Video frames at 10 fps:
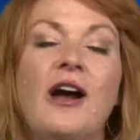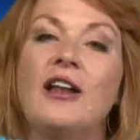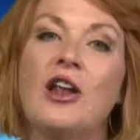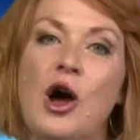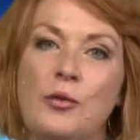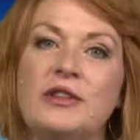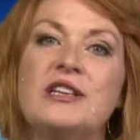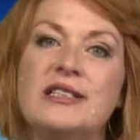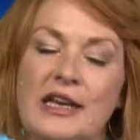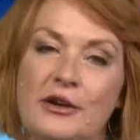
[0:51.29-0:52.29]
along with
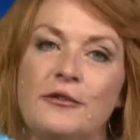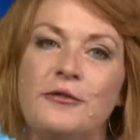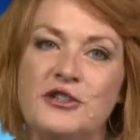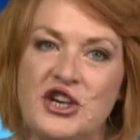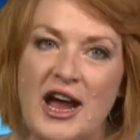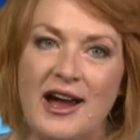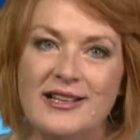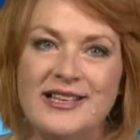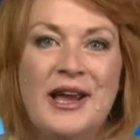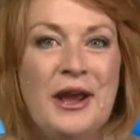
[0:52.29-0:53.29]
his ear for jazz.